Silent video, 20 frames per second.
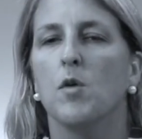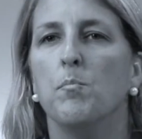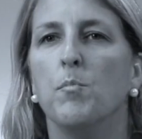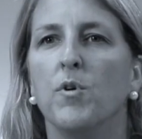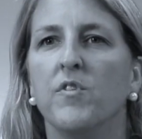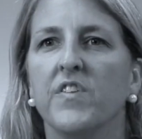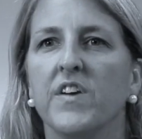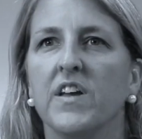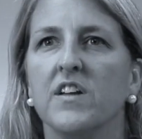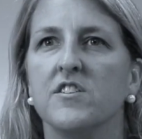
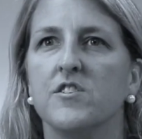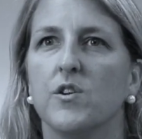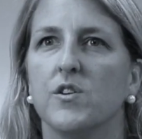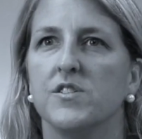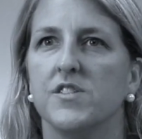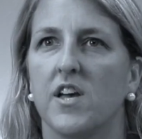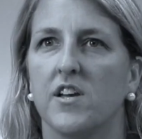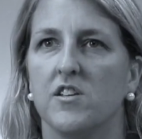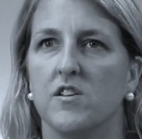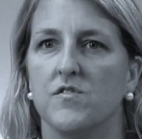Moving into
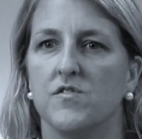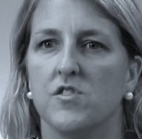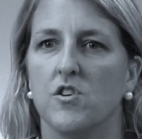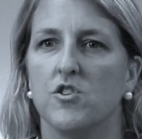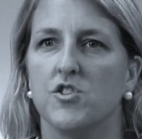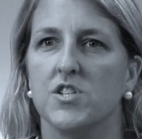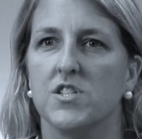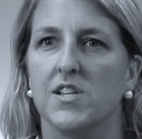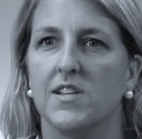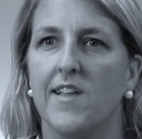executive
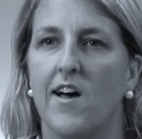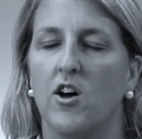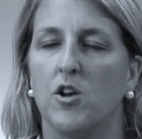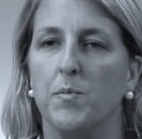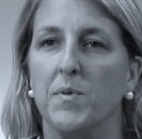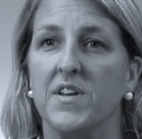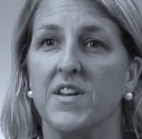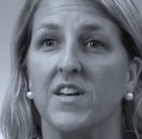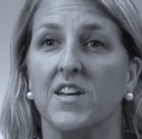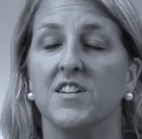search has allowed
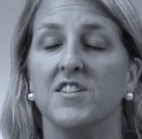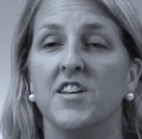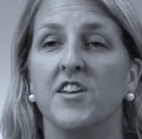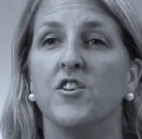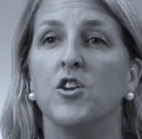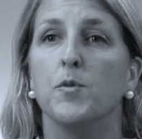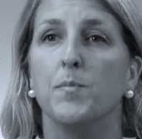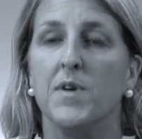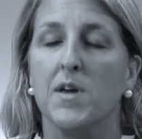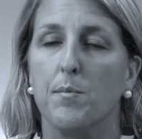me to
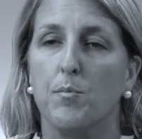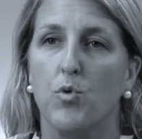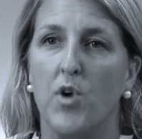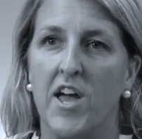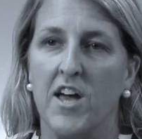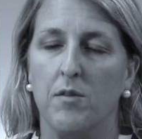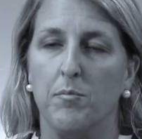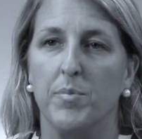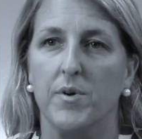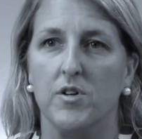continue to be a
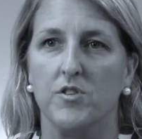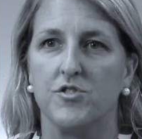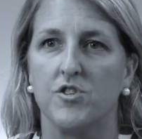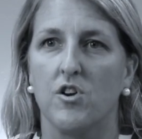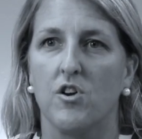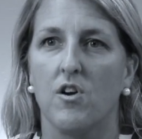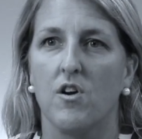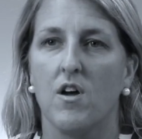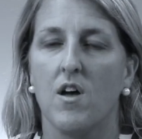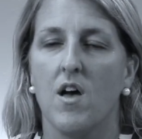brand
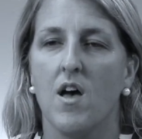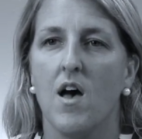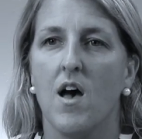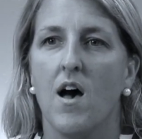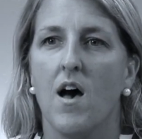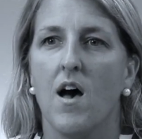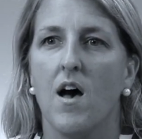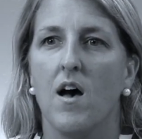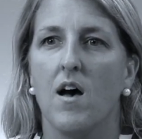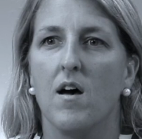builder.
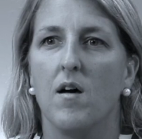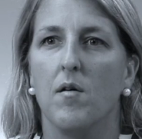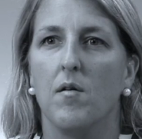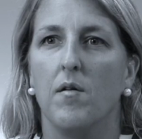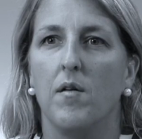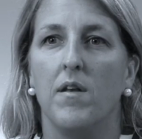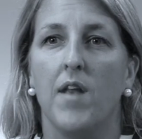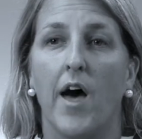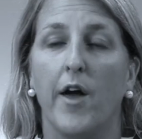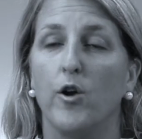
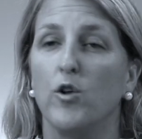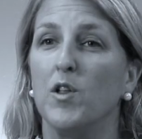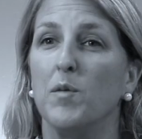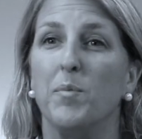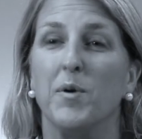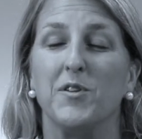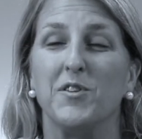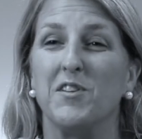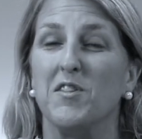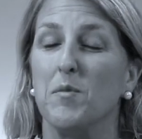Not only
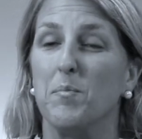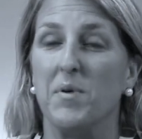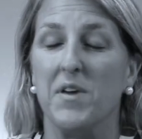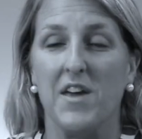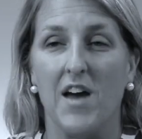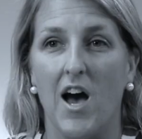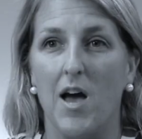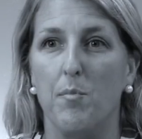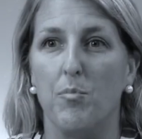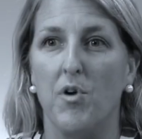building the
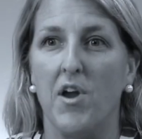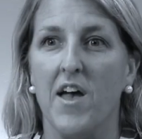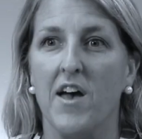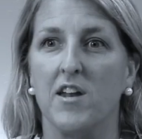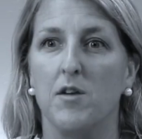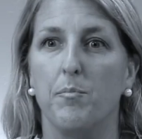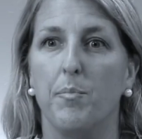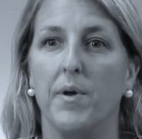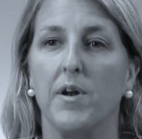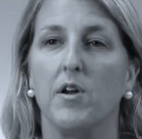PI
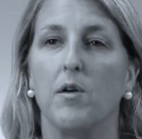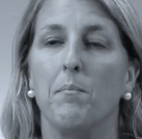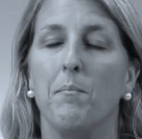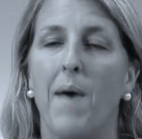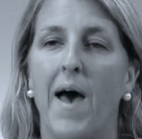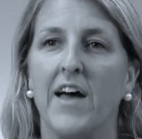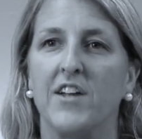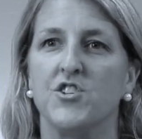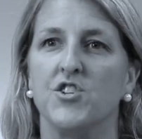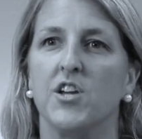brand, but
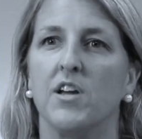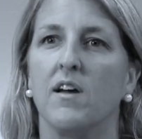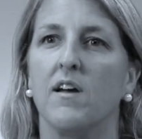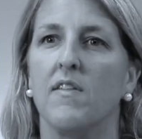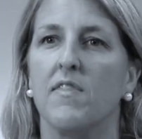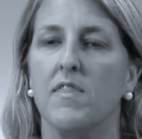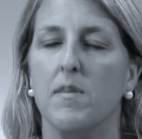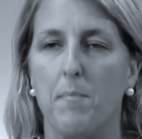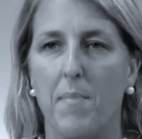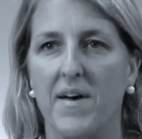matching
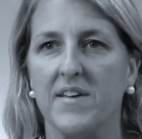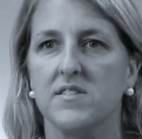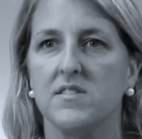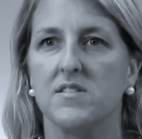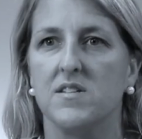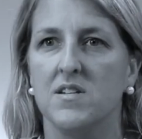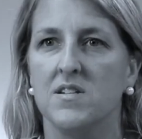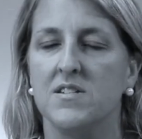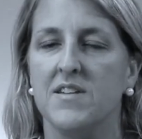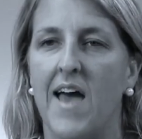the
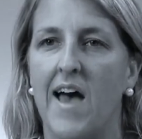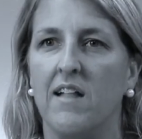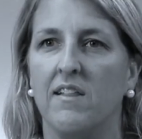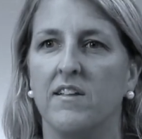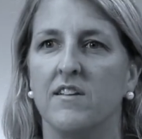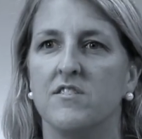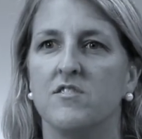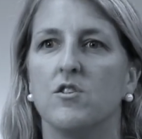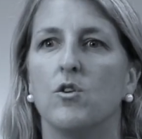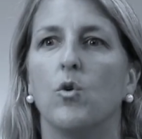best in
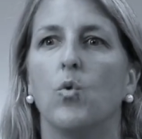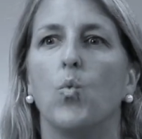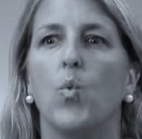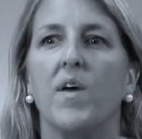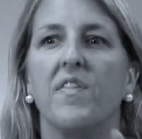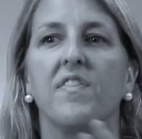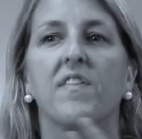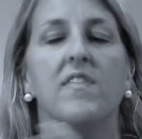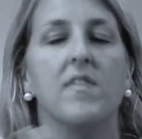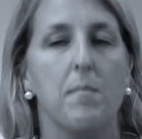talent
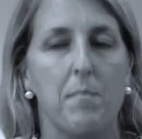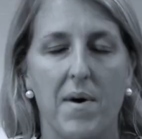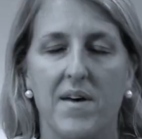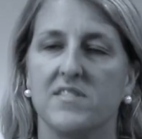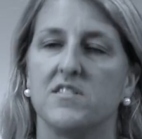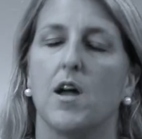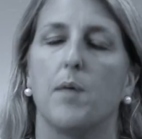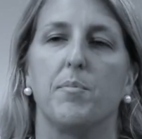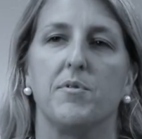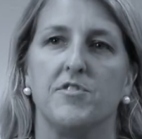with the
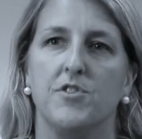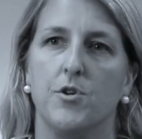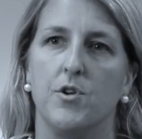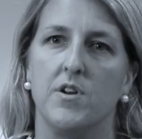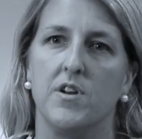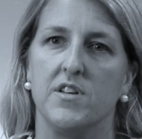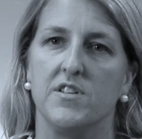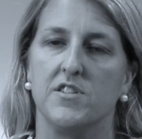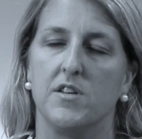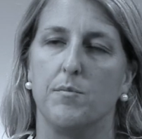best
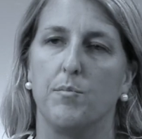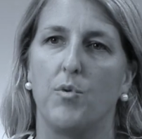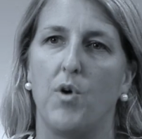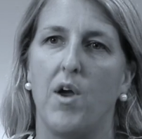opportunities in